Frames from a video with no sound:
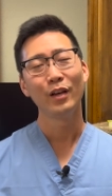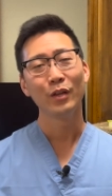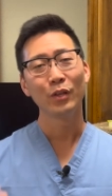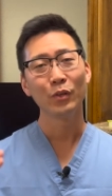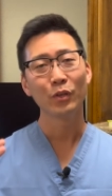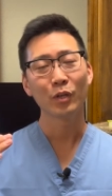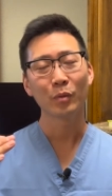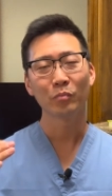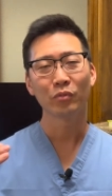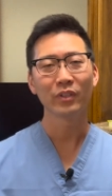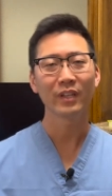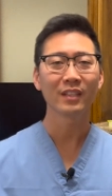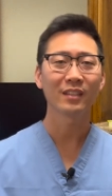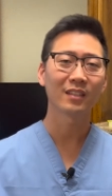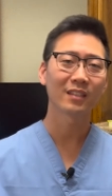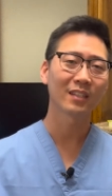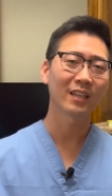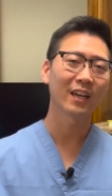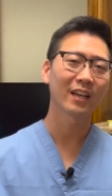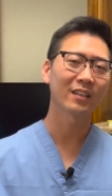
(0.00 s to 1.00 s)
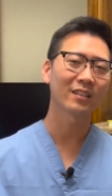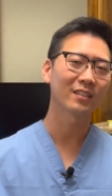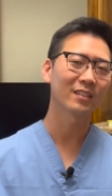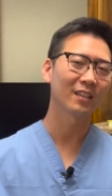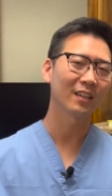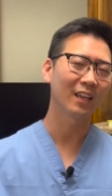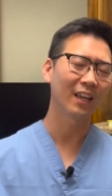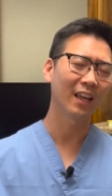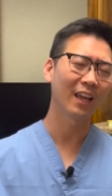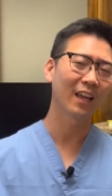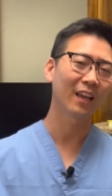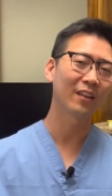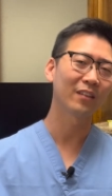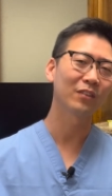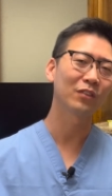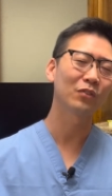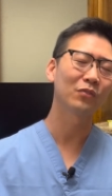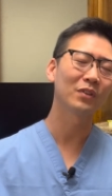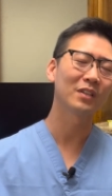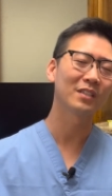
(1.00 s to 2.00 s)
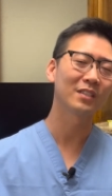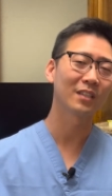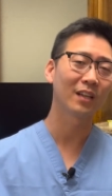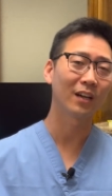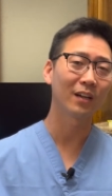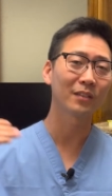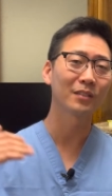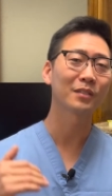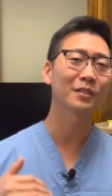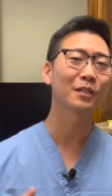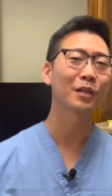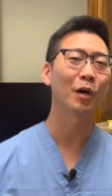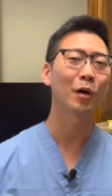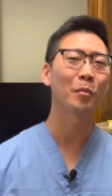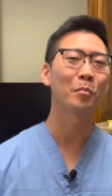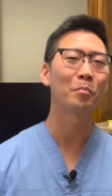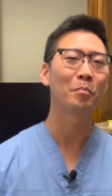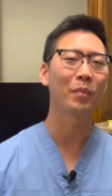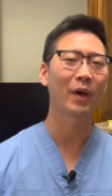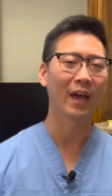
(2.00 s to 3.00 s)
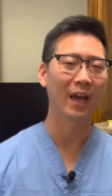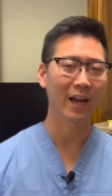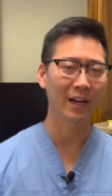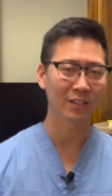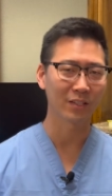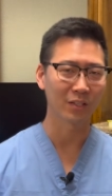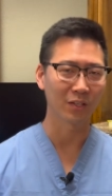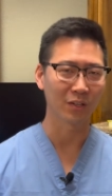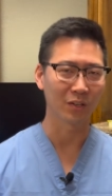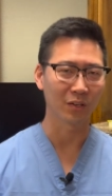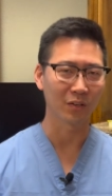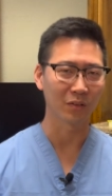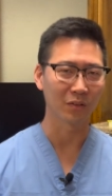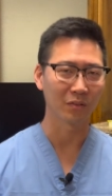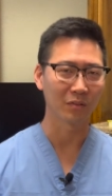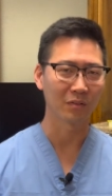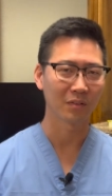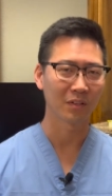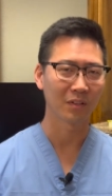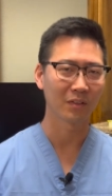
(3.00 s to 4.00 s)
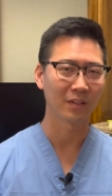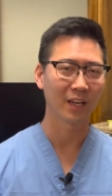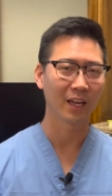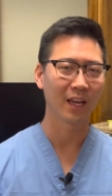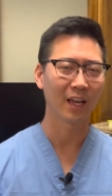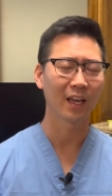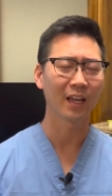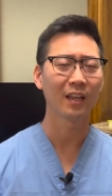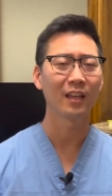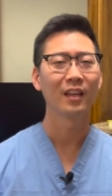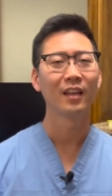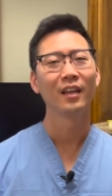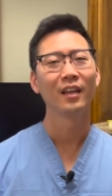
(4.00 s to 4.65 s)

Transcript: You complete the test and the results come back to you, okay?